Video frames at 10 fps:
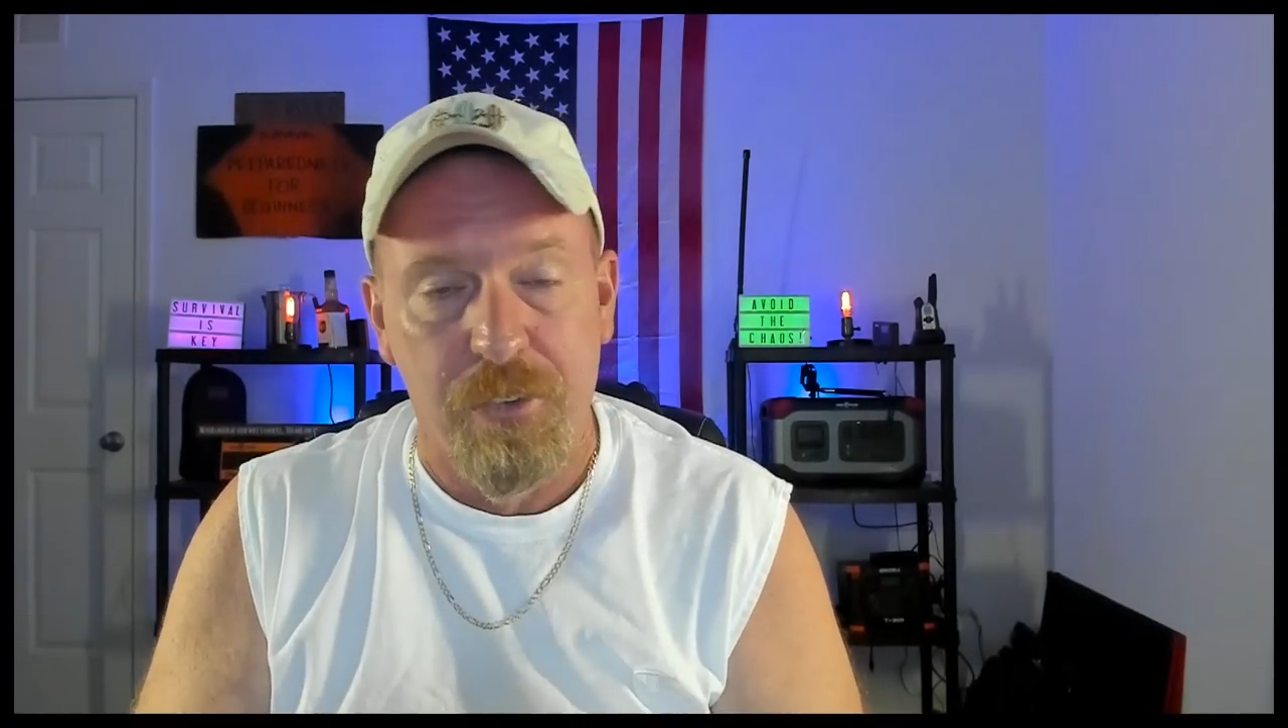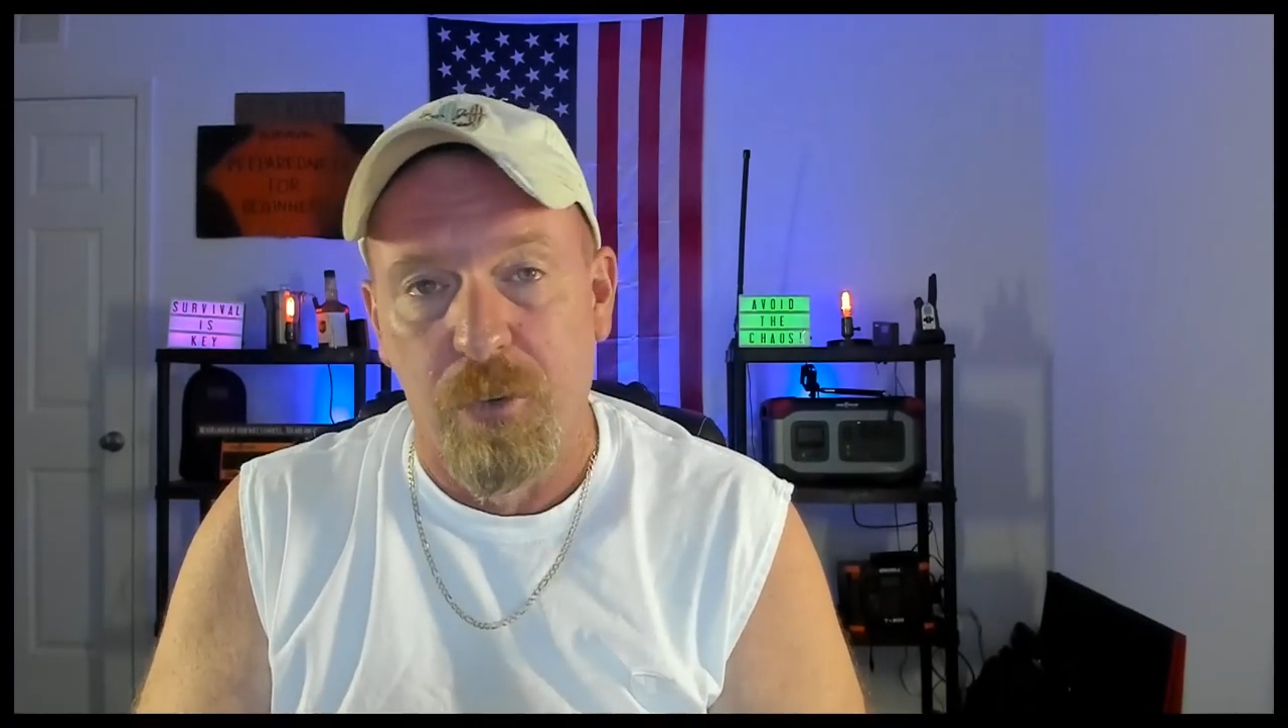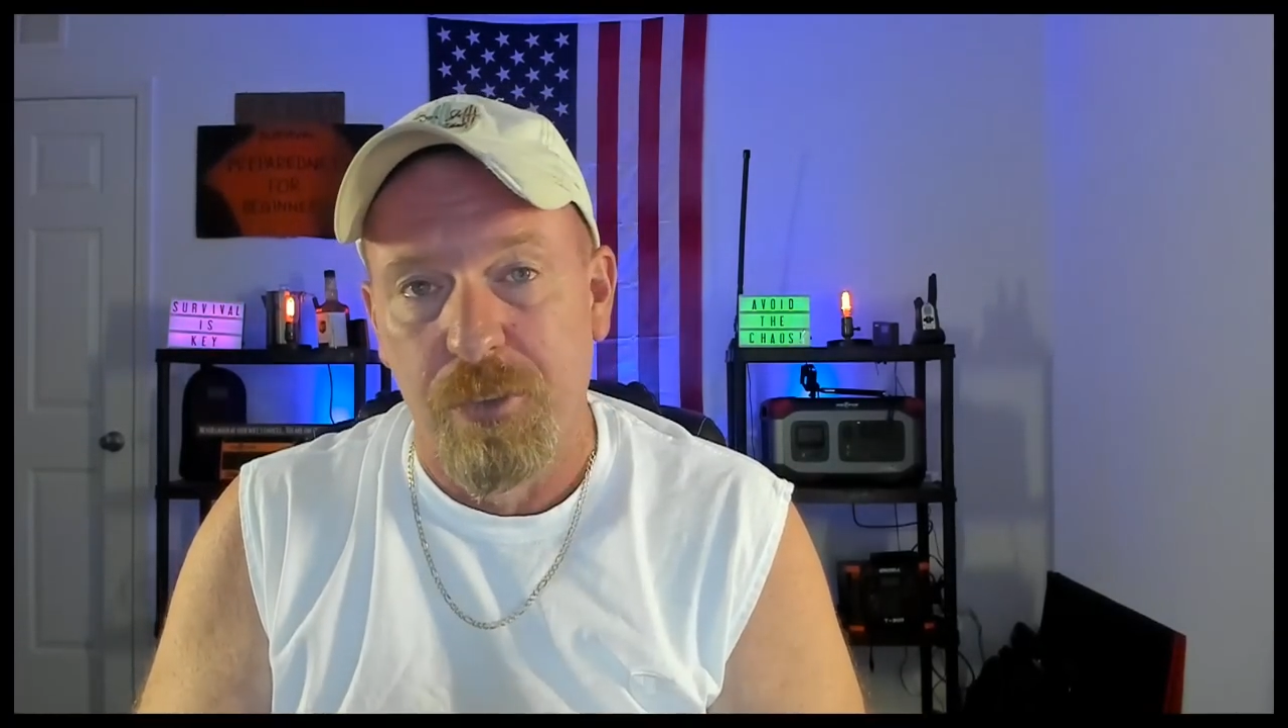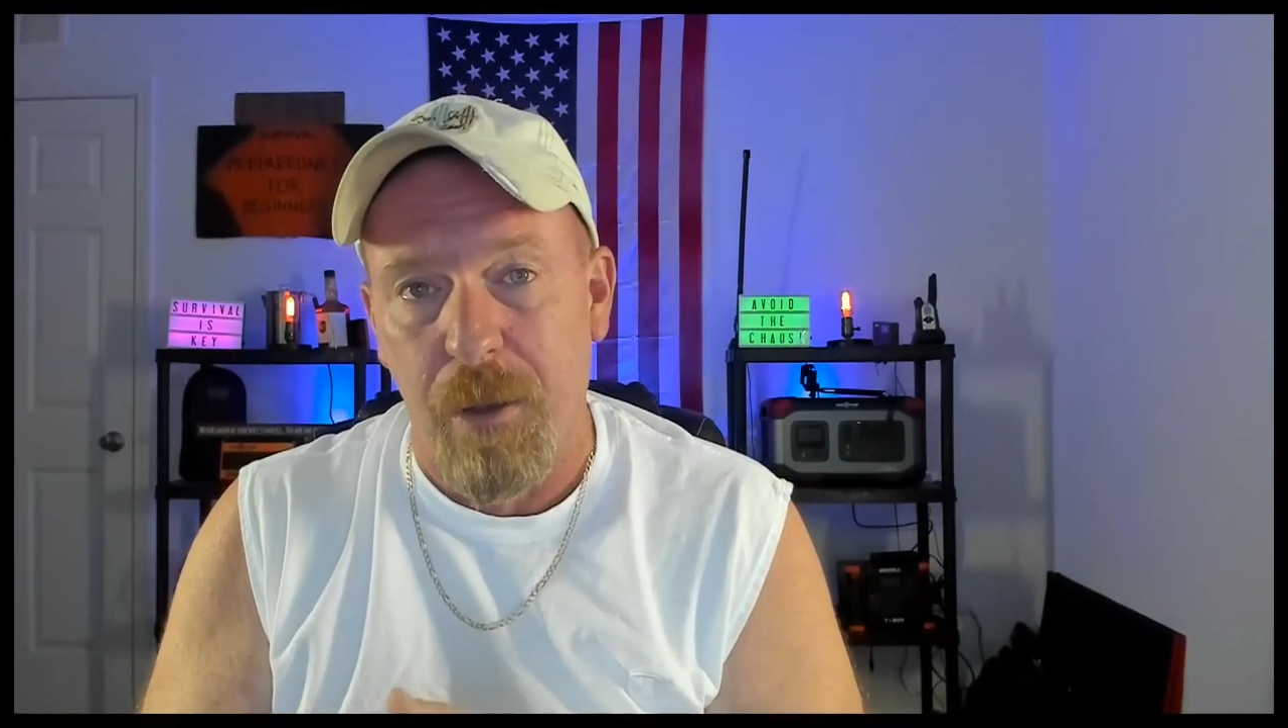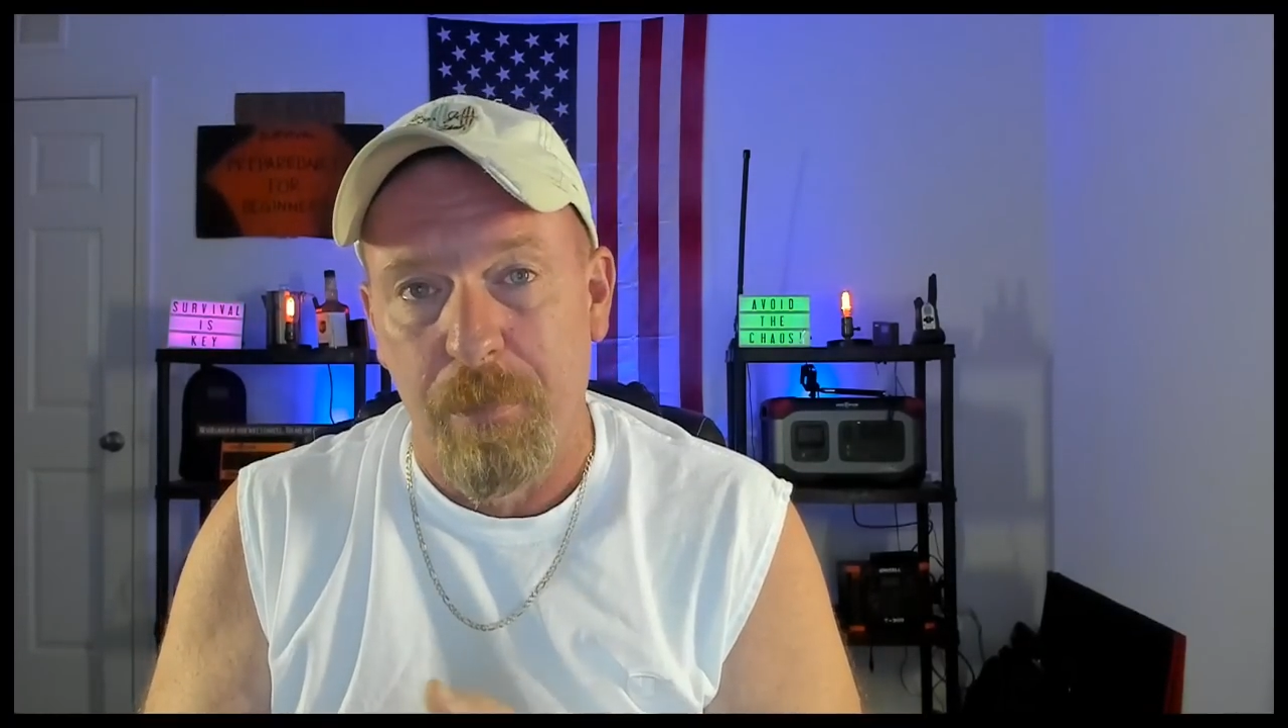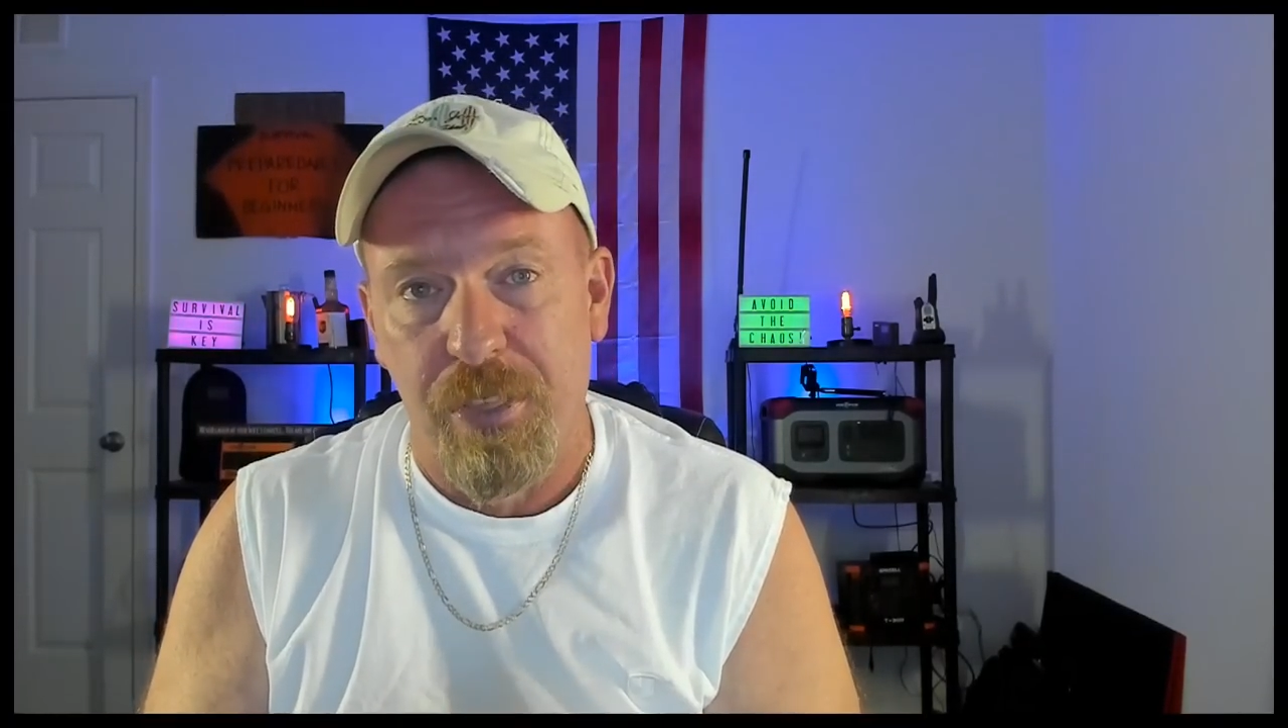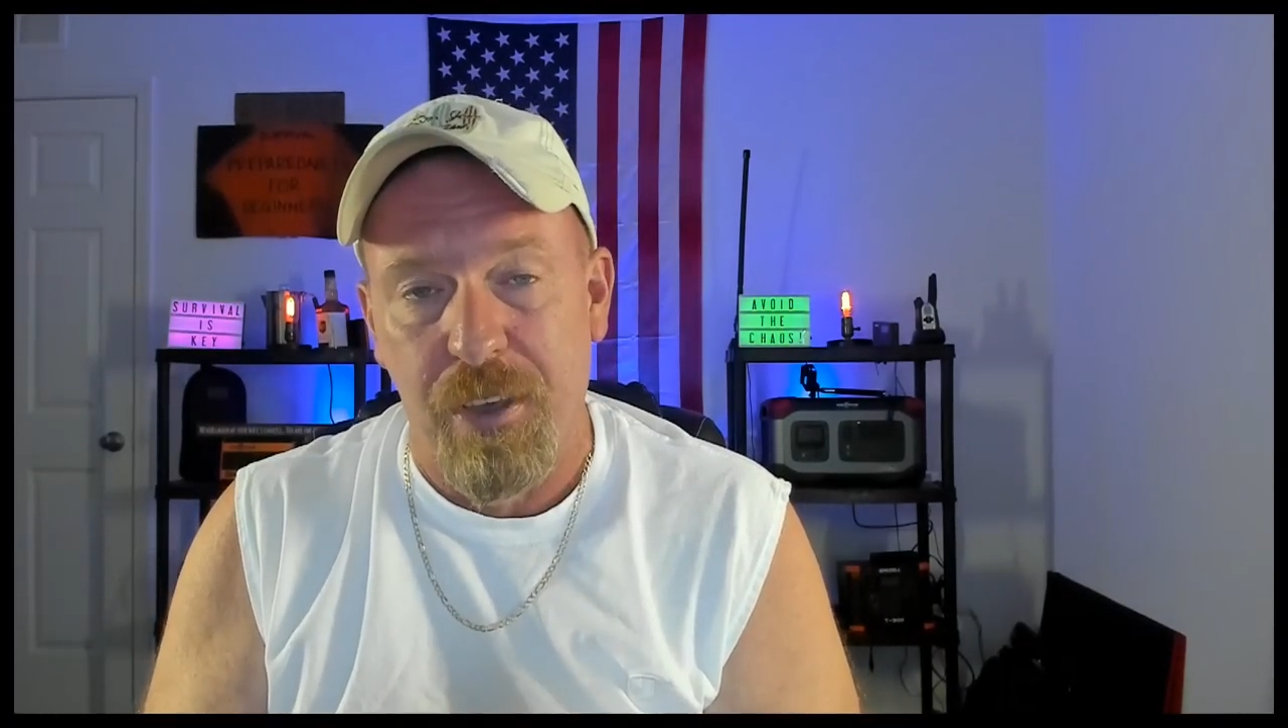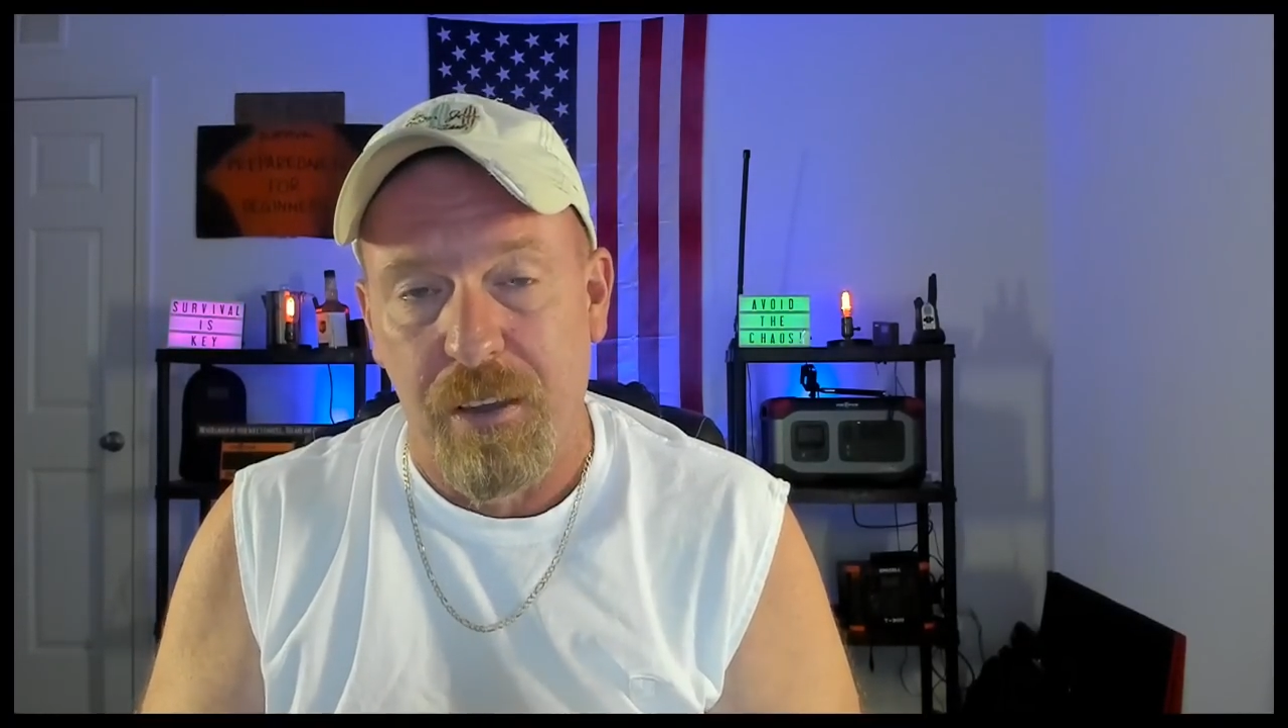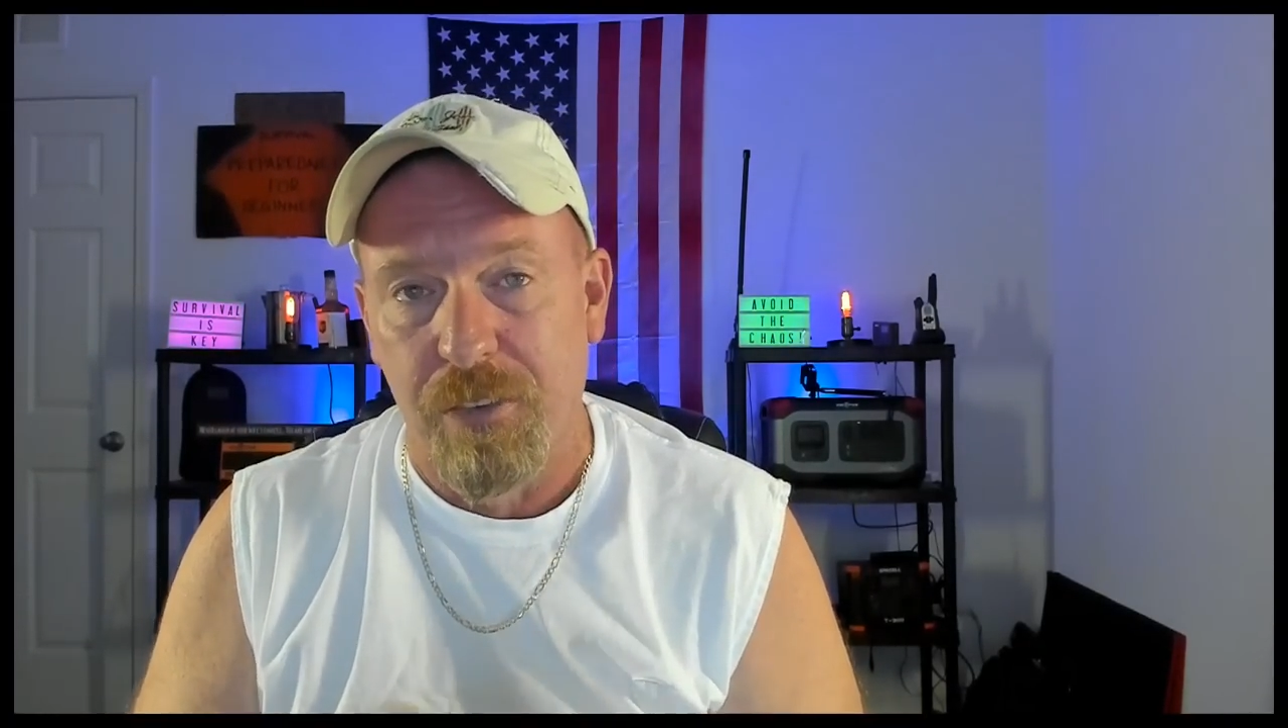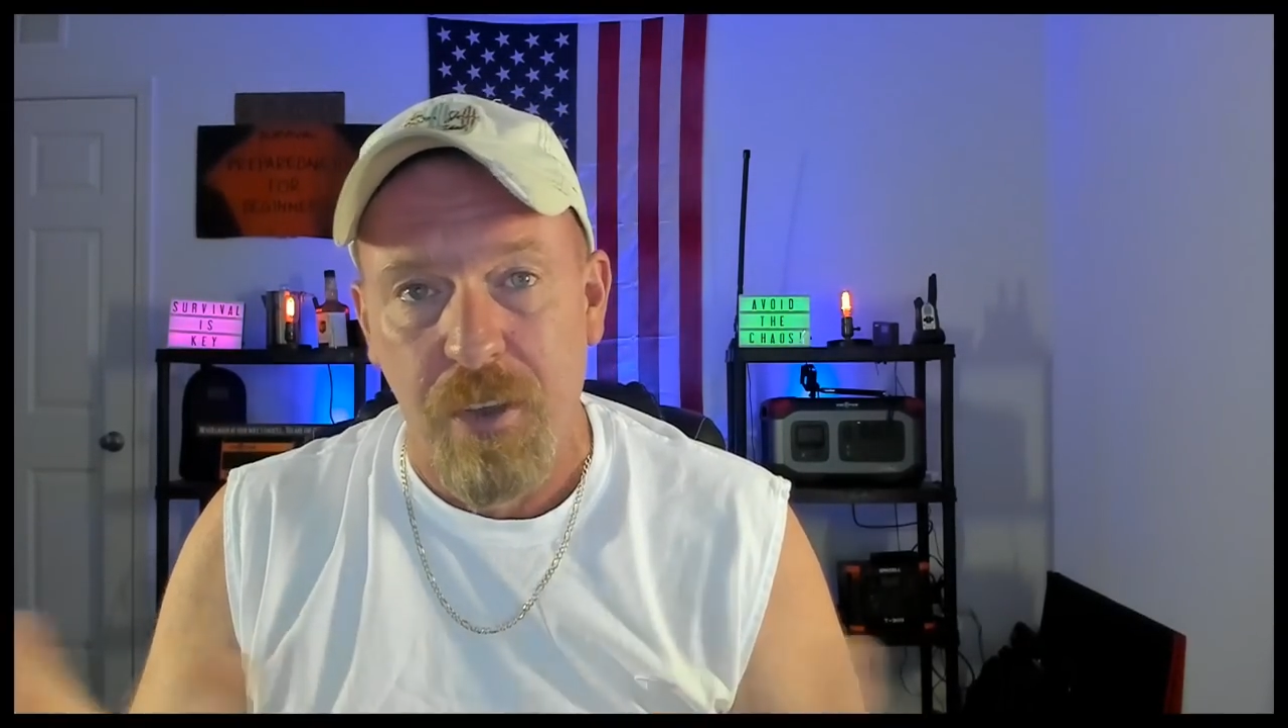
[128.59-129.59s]
those type of
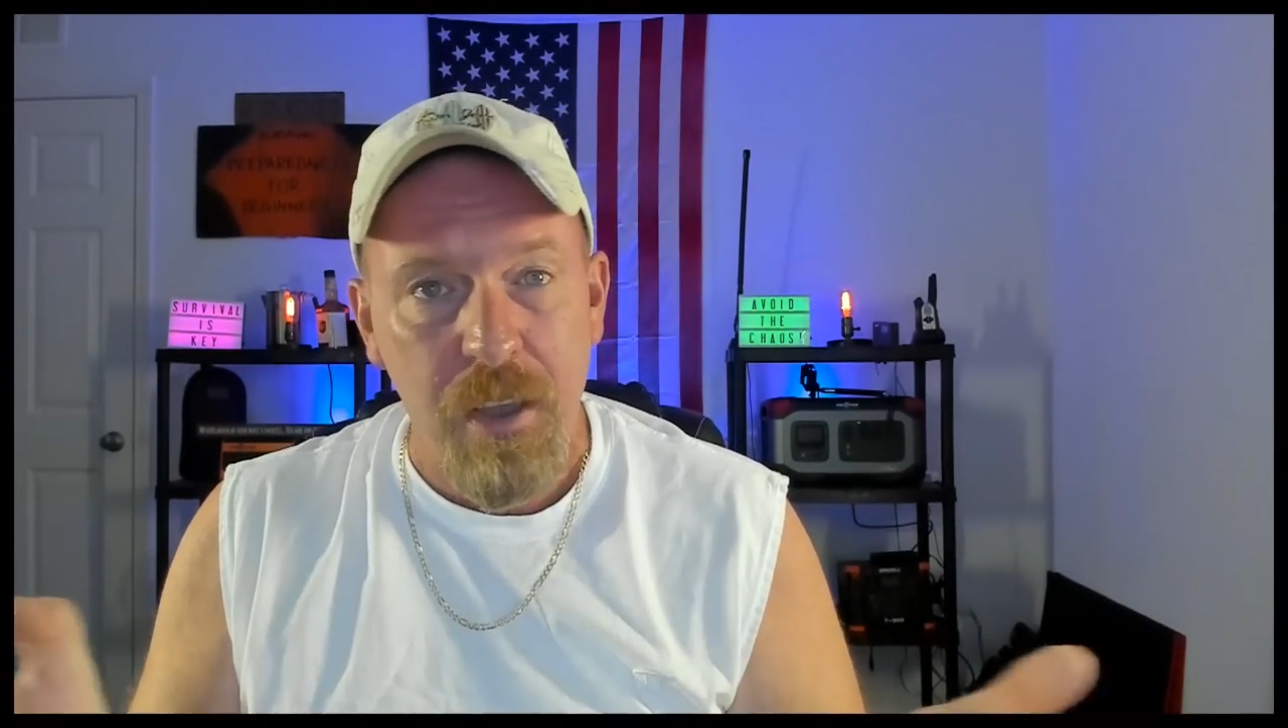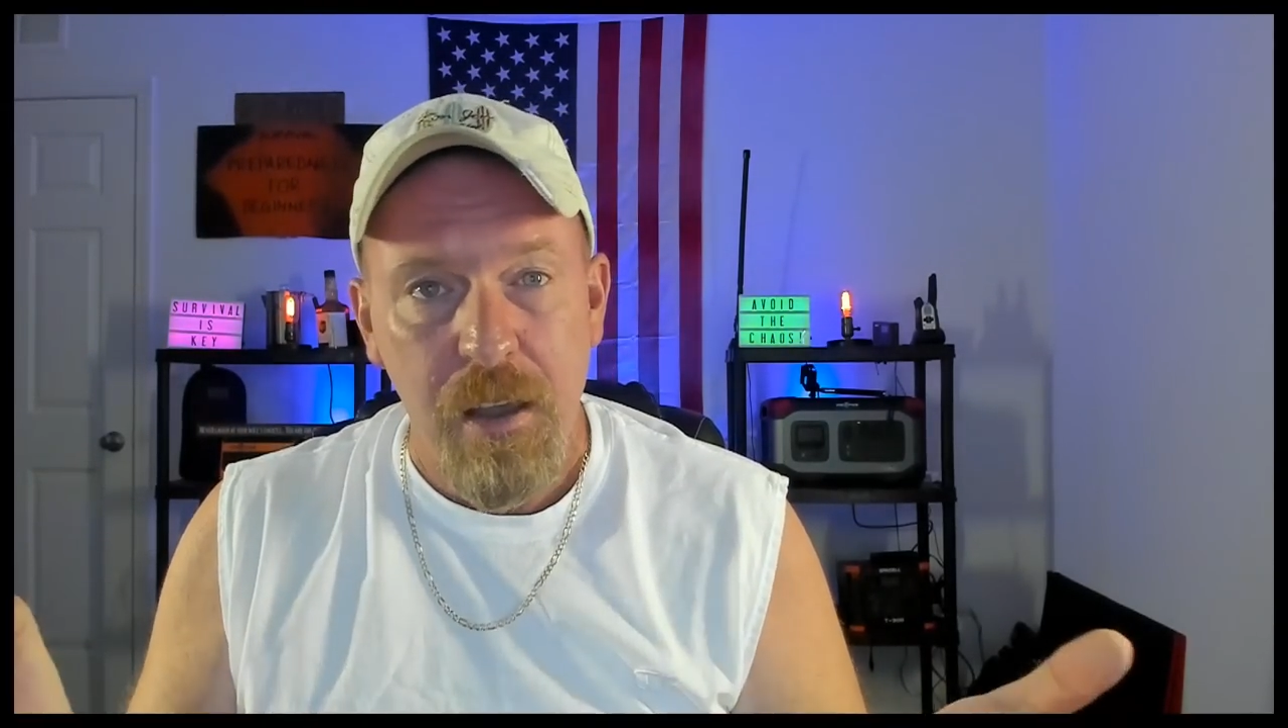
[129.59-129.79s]
things,